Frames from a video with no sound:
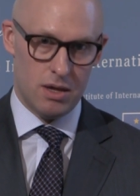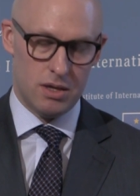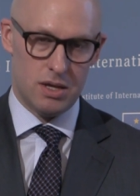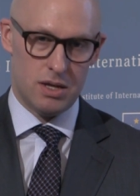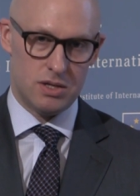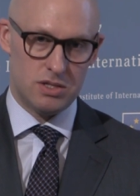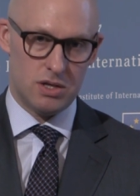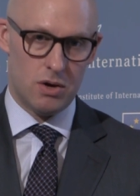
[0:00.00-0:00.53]

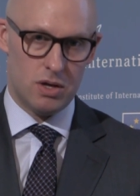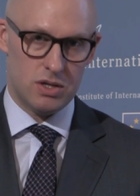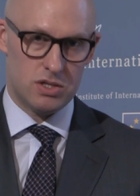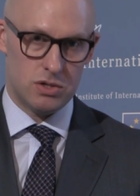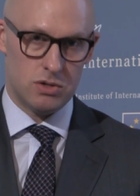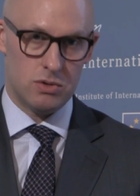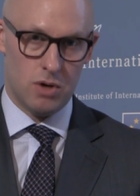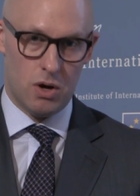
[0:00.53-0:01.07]
that is going
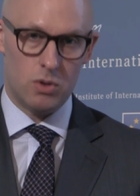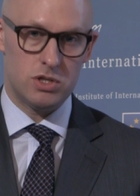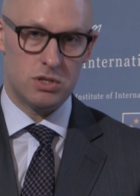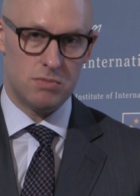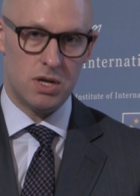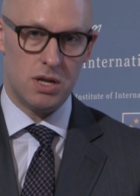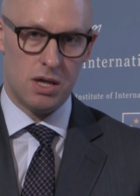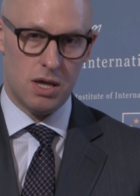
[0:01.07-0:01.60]
to
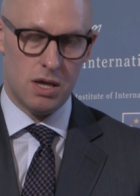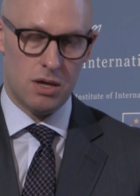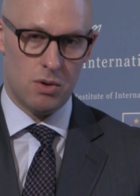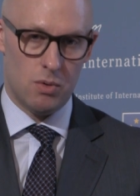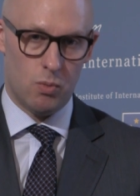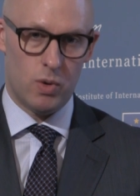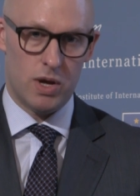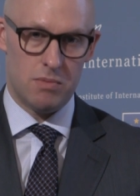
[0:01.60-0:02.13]
ultimately
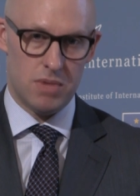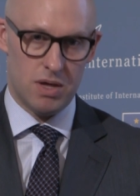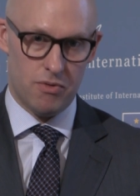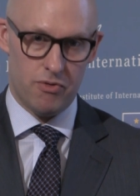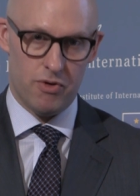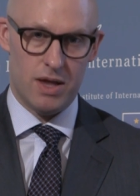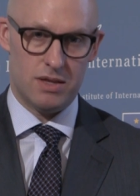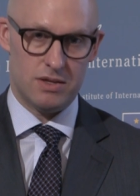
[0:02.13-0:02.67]
win me
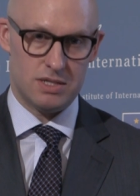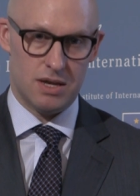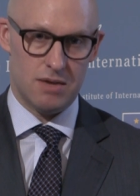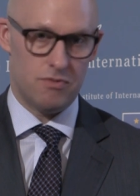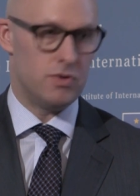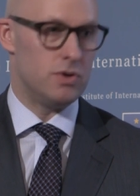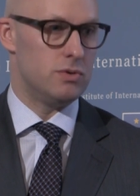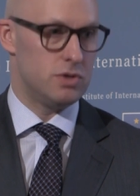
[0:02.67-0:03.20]
friends
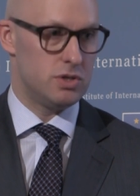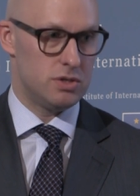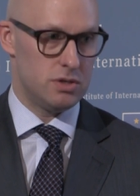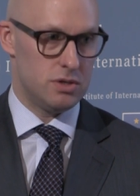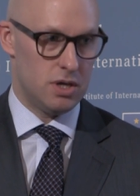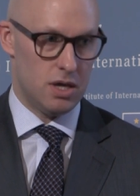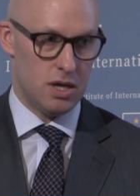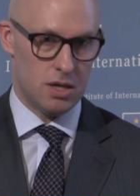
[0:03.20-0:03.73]
and votes
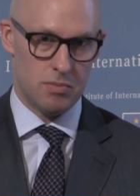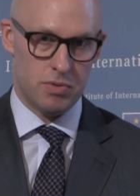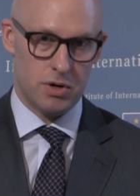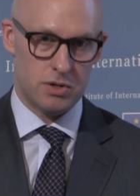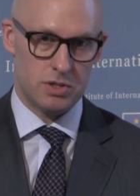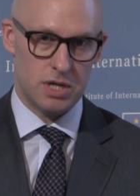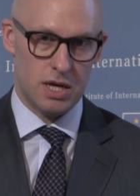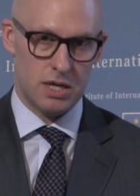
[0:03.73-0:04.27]
in the
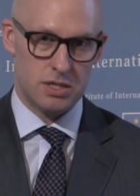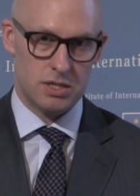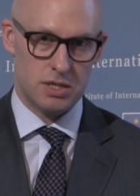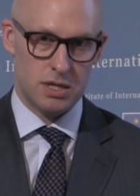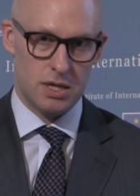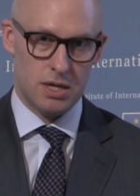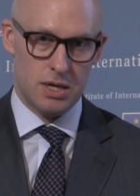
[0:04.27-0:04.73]
process?